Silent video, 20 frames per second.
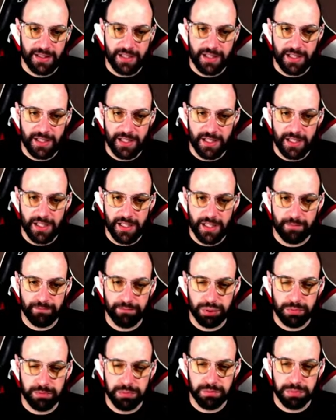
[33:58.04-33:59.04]
The
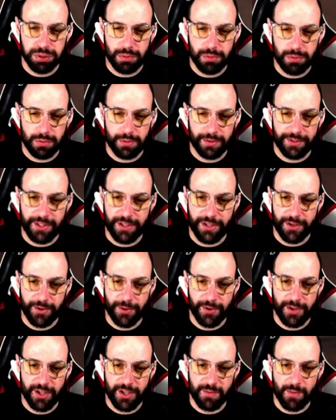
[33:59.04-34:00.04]

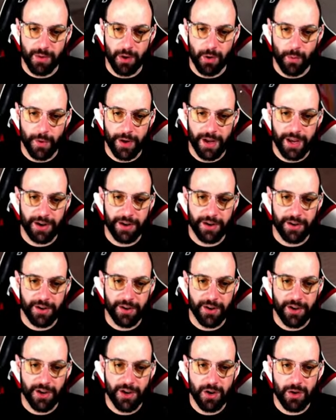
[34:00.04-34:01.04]
the small rare,
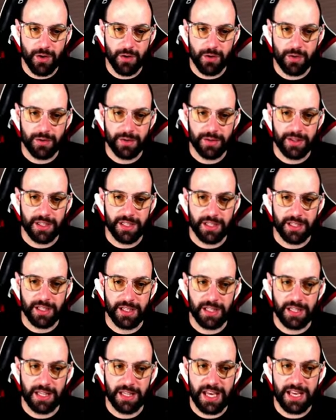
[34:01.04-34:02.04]
no.
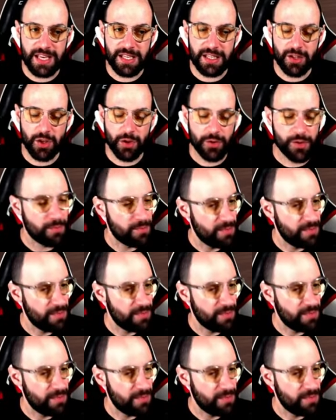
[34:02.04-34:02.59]
The le no, the